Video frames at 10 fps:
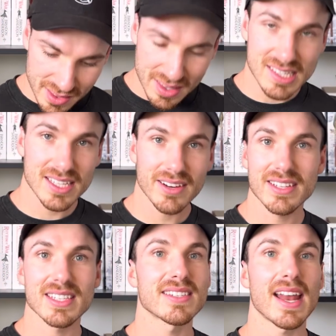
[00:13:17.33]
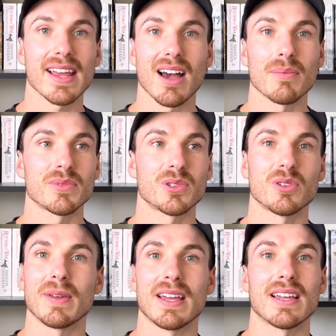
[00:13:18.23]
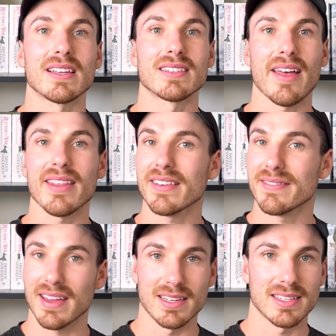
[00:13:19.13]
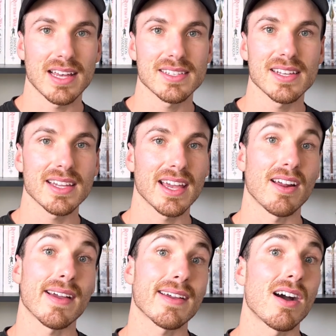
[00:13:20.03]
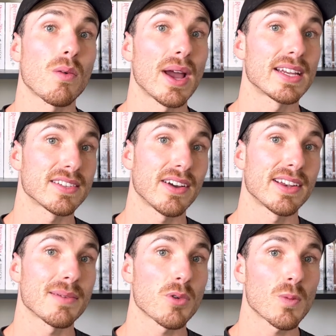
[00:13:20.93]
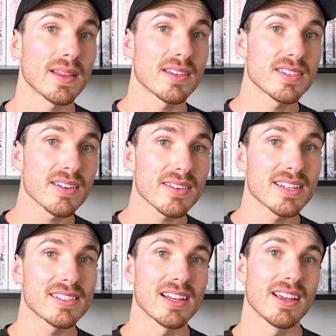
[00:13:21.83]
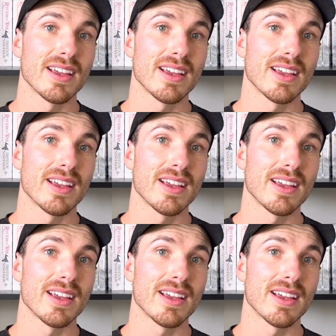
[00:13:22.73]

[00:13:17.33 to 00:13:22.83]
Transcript: This series is setting up to be something fantastic, and I can't wait to find out more about the series.